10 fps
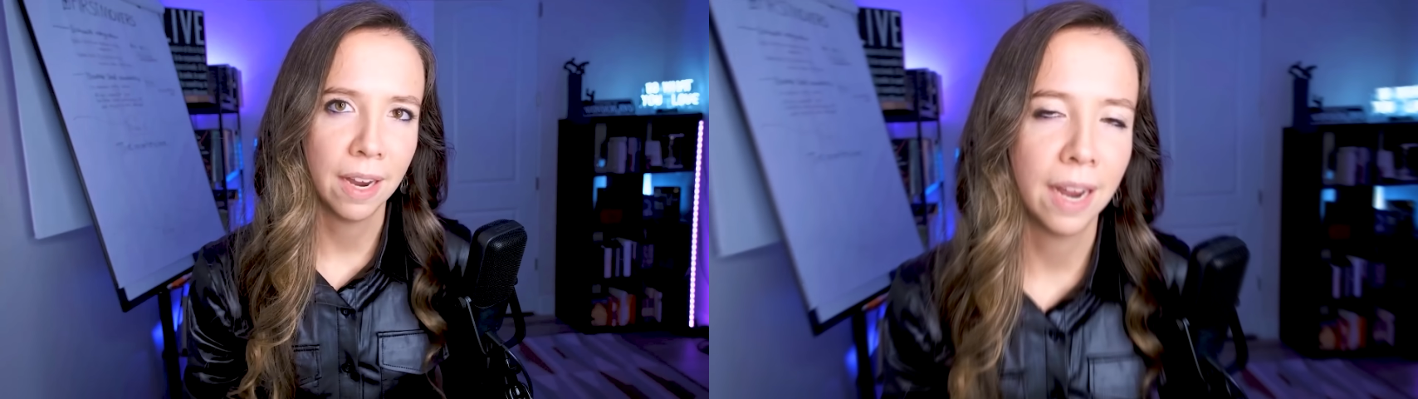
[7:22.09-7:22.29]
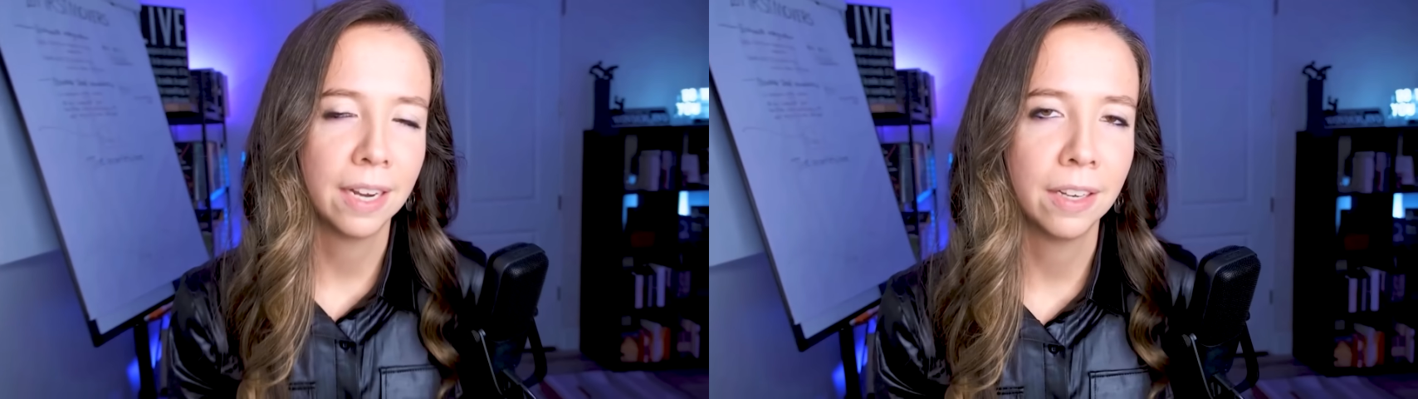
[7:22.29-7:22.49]

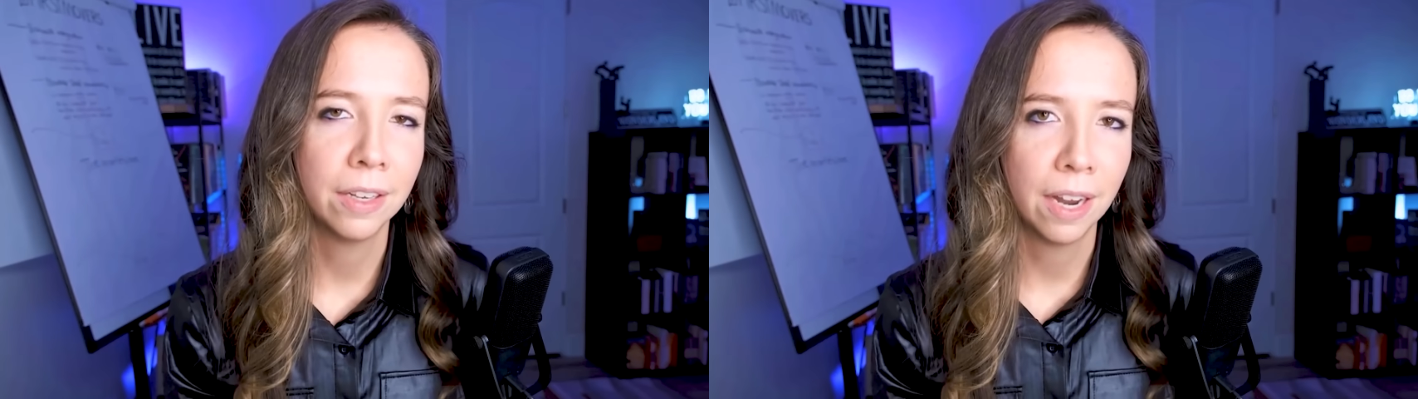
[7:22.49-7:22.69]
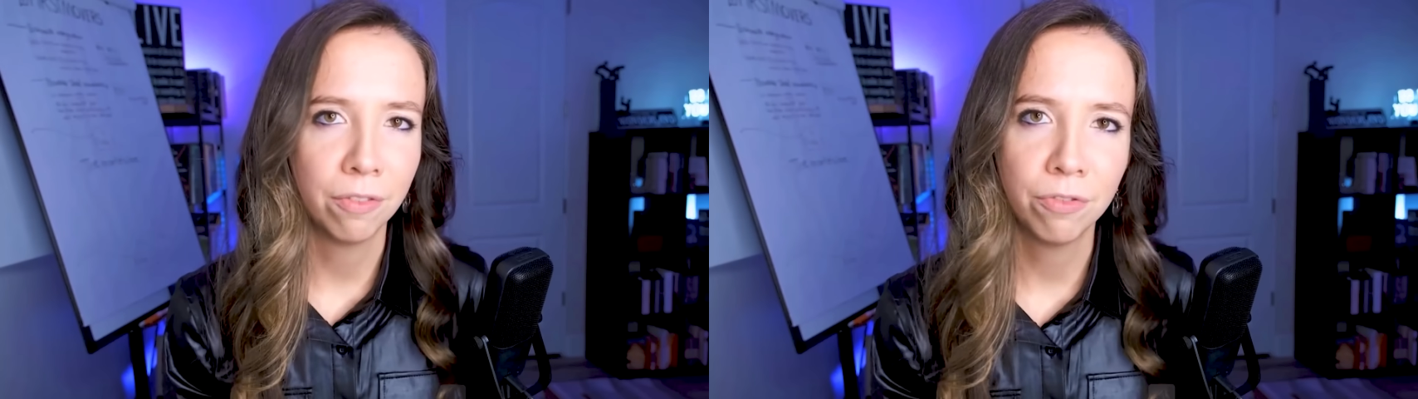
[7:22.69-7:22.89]
I'd
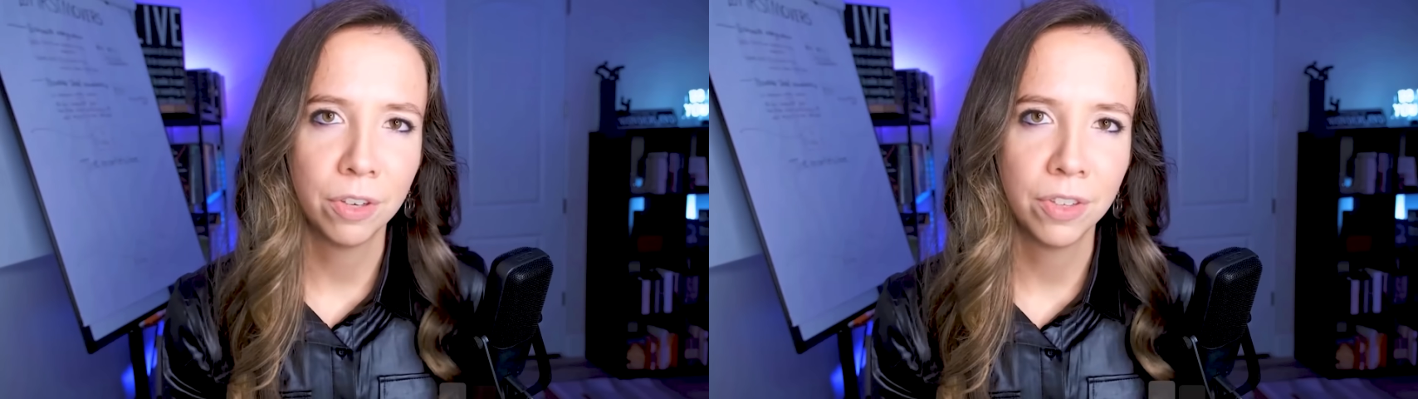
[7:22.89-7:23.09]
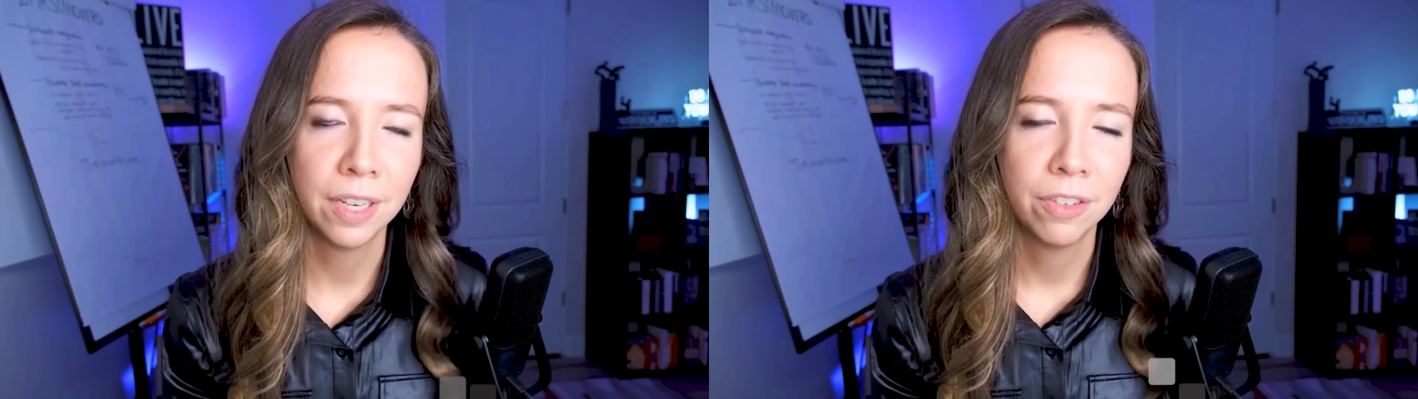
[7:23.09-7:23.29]
love for
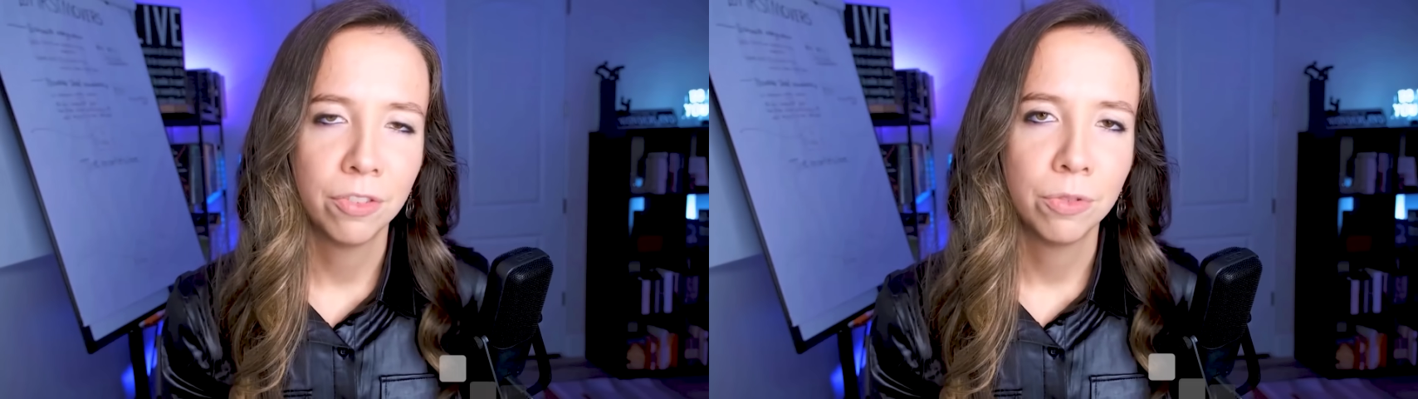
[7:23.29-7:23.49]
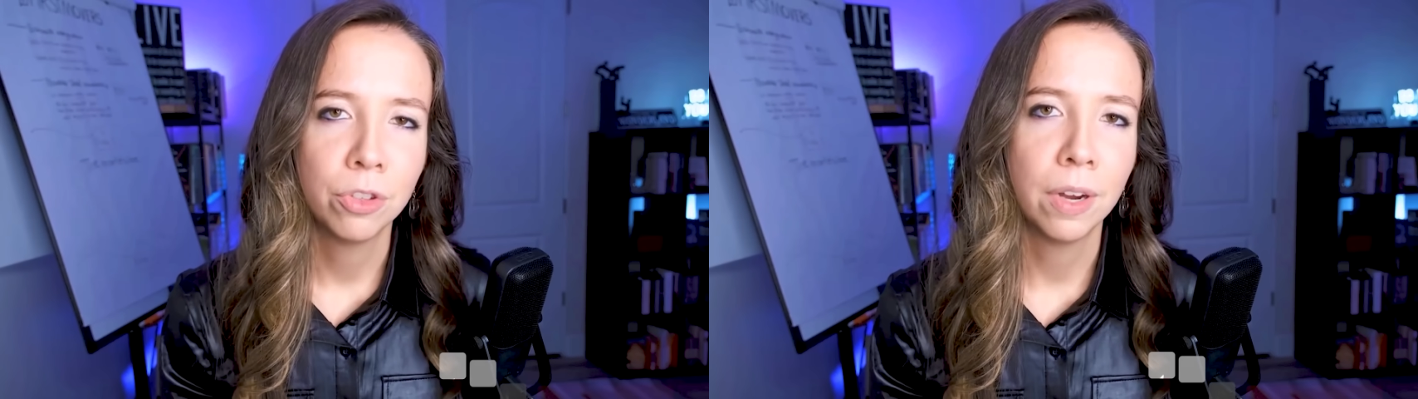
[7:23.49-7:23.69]
you to hit
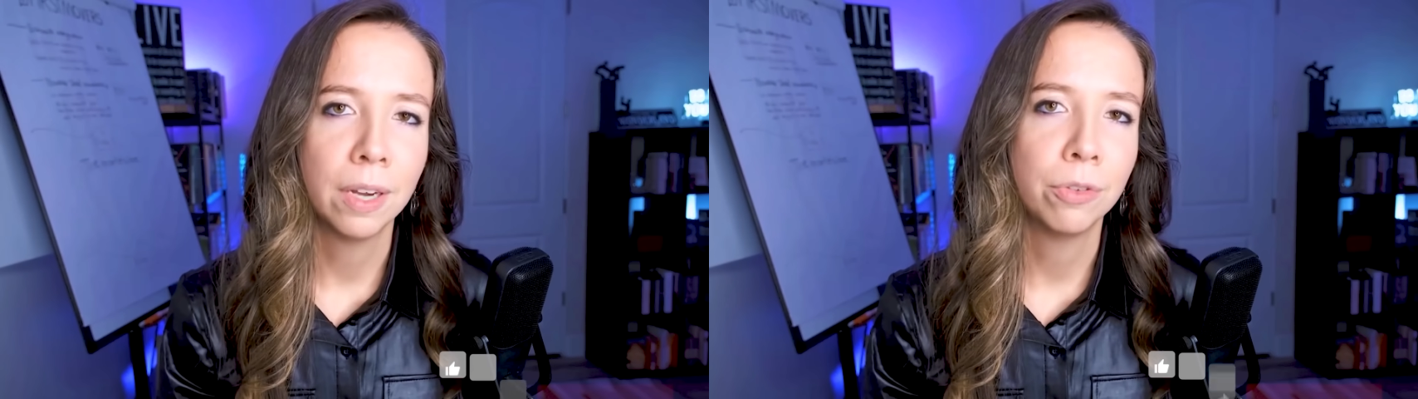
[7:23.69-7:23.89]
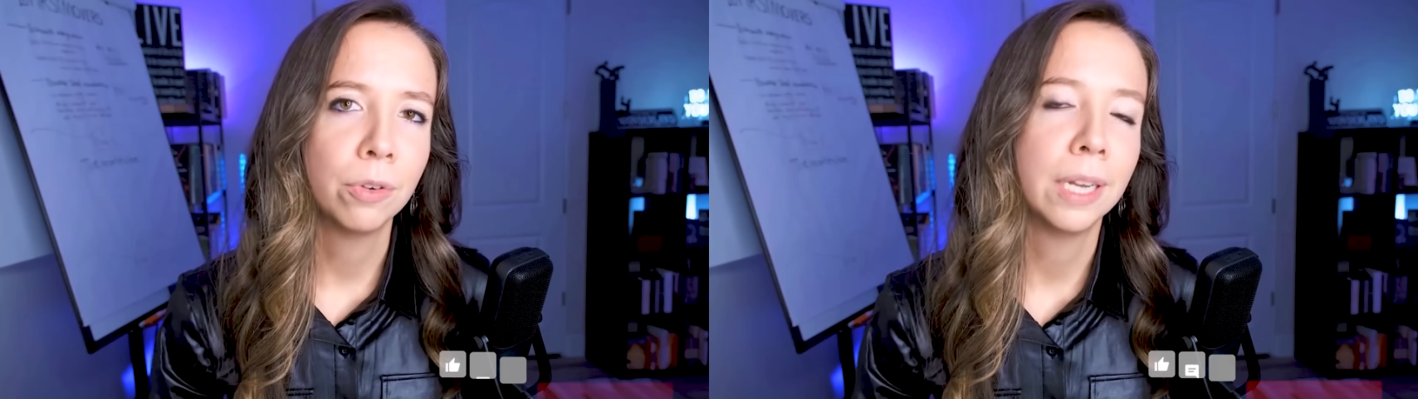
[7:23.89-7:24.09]

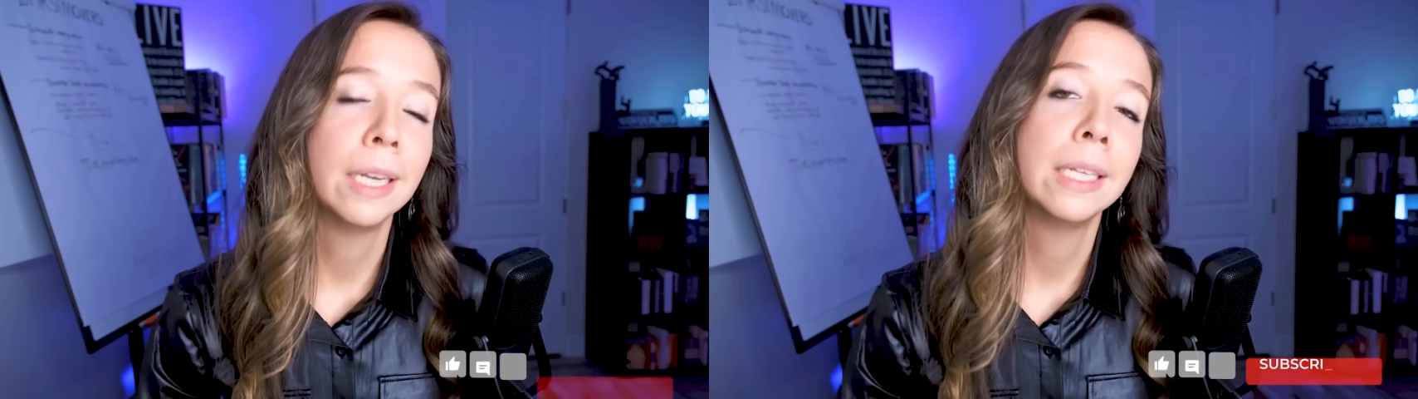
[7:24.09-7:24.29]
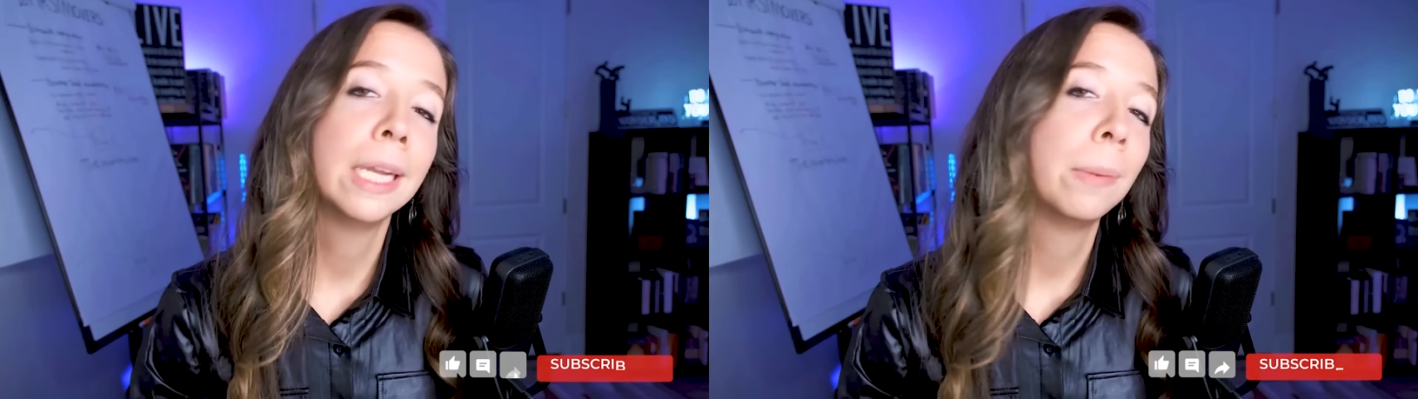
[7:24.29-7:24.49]
subscribe so I
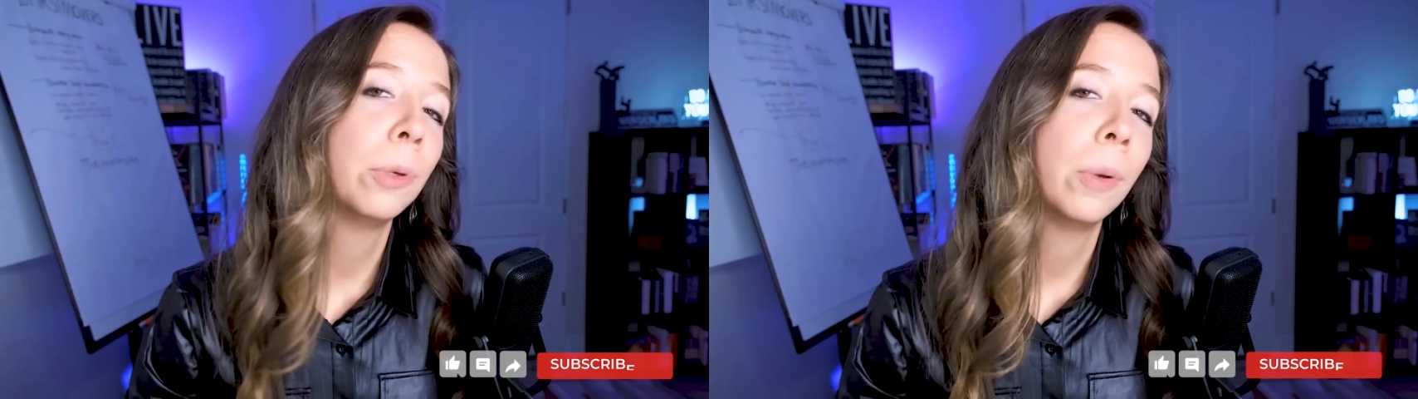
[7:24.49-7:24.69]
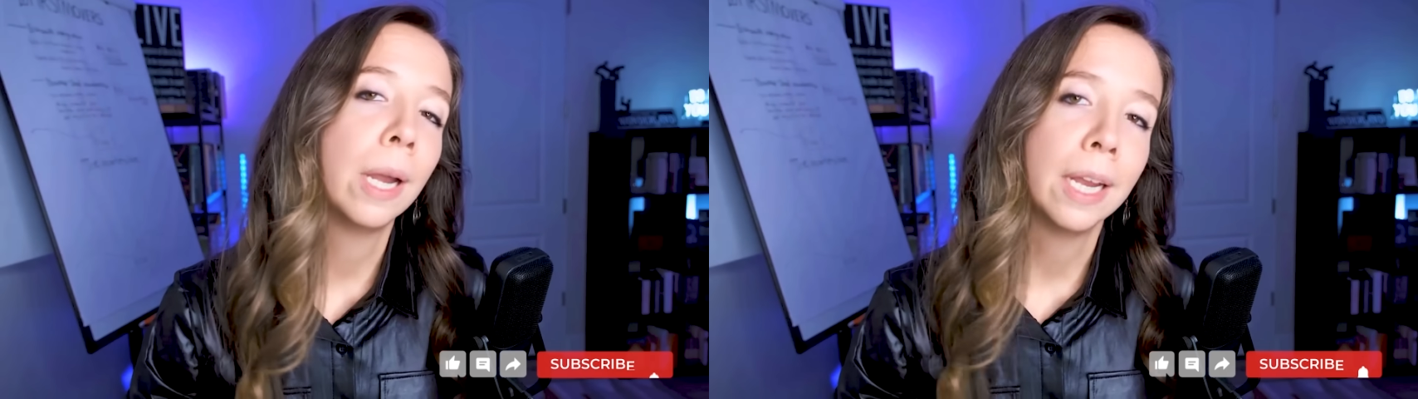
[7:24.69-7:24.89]
can keep you